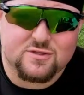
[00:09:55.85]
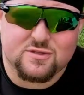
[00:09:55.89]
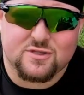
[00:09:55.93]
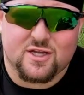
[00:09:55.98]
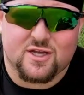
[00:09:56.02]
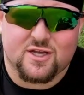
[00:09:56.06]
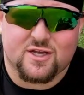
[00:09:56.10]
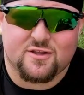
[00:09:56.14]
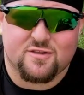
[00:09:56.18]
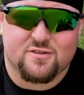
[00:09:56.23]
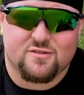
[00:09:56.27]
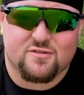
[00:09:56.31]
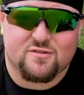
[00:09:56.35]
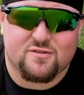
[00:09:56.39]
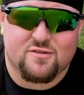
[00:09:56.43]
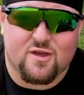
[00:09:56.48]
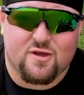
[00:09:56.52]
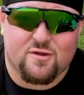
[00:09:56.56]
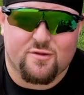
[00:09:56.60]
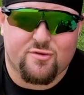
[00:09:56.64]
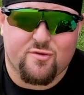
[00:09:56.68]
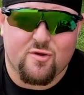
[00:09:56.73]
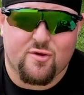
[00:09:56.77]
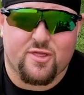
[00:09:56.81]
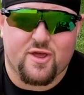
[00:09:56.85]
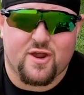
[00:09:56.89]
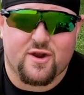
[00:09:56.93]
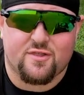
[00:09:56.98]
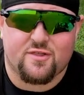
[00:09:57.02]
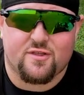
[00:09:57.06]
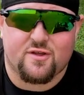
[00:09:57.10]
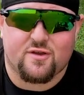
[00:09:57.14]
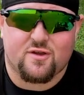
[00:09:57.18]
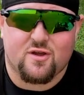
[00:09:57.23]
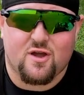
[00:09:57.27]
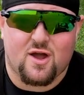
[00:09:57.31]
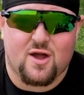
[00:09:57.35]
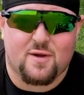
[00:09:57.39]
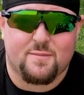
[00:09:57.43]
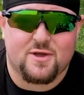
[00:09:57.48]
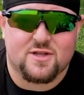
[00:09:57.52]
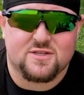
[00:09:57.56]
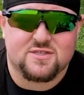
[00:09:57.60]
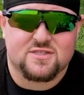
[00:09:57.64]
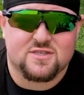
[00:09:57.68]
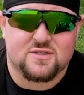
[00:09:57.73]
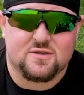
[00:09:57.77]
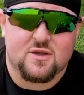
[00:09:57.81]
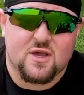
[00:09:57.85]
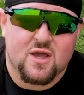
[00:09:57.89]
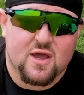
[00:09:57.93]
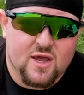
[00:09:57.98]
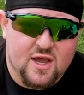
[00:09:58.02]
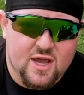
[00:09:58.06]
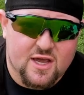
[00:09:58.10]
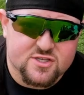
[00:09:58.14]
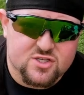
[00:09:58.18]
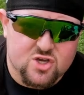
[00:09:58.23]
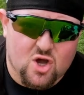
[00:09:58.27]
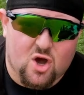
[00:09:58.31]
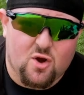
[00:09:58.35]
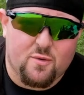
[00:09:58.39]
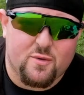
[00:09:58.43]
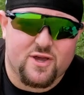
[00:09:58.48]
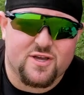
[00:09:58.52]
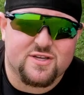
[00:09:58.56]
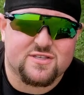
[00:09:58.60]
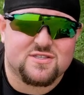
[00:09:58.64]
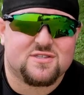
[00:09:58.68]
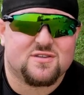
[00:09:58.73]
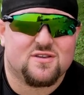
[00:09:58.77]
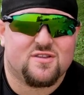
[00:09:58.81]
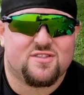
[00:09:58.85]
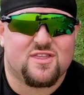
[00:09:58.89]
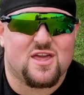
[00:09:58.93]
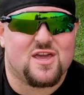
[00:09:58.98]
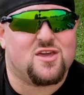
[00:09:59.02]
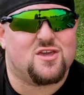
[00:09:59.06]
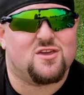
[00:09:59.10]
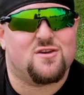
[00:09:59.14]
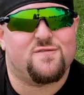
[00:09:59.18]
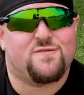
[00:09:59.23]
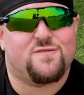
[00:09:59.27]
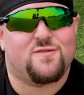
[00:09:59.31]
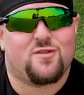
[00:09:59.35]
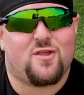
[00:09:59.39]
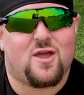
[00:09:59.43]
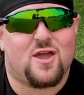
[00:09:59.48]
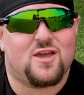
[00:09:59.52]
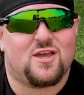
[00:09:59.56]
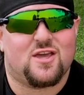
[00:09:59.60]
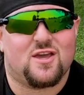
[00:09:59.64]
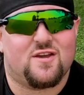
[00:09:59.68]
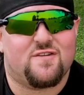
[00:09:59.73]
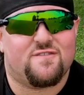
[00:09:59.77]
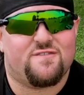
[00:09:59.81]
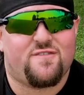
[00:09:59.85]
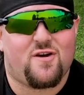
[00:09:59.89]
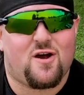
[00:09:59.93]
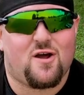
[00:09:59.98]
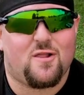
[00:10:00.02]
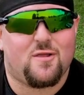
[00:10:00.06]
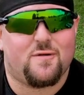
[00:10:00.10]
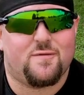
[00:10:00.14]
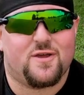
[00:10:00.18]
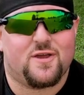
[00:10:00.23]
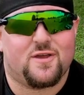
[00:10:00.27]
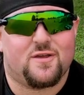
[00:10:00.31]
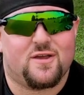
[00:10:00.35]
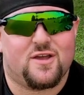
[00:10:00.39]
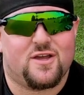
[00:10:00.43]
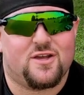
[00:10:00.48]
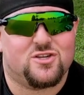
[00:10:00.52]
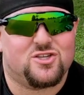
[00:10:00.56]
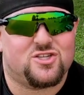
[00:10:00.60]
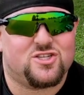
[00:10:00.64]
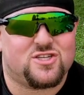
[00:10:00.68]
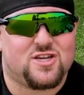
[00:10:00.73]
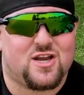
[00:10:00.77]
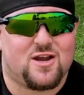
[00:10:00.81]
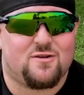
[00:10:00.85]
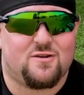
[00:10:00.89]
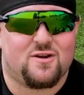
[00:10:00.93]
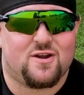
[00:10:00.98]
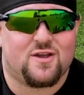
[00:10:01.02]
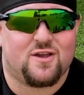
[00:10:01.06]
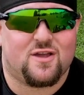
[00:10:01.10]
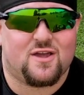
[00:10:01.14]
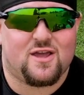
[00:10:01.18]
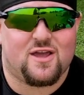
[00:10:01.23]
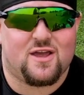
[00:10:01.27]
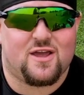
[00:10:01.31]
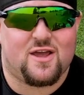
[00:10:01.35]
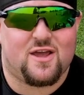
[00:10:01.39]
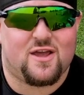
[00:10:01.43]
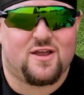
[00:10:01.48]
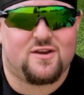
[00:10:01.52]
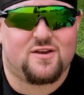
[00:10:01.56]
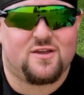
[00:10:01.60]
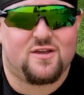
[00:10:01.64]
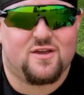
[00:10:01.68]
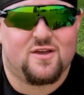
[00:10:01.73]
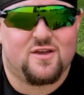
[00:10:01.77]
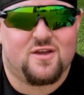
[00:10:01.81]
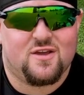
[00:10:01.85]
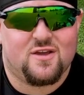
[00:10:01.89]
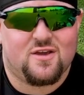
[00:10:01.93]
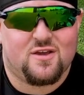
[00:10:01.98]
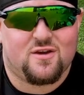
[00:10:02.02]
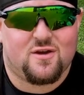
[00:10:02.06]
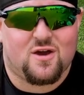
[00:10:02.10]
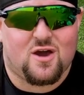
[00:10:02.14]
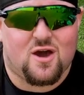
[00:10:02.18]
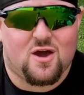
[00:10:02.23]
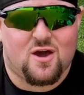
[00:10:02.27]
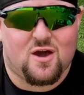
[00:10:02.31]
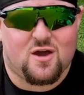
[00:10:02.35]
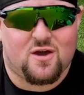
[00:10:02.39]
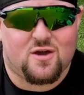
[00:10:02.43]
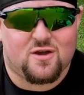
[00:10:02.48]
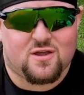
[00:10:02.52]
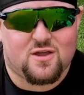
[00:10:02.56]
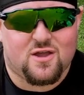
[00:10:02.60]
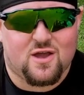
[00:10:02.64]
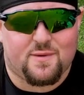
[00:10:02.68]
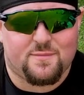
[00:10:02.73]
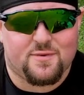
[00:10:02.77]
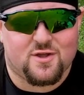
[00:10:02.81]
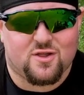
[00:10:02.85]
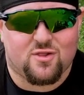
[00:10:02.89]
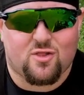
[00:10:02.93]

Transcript: and throw that in the comments. And as always, thank you for liking and following and sharing and coming